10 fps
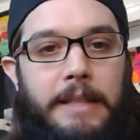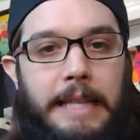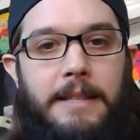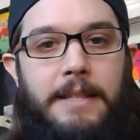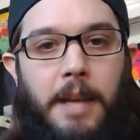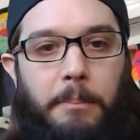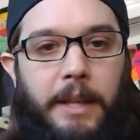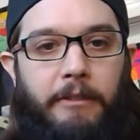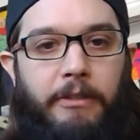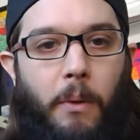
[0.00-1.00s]
did
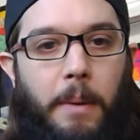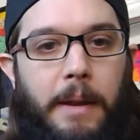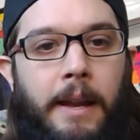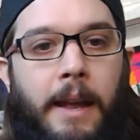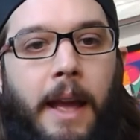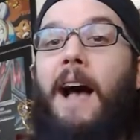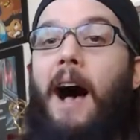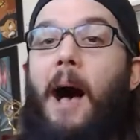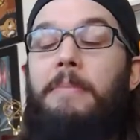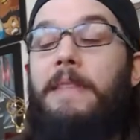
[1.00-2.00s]
something for me.
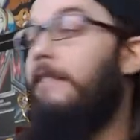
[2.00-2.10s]
Then, of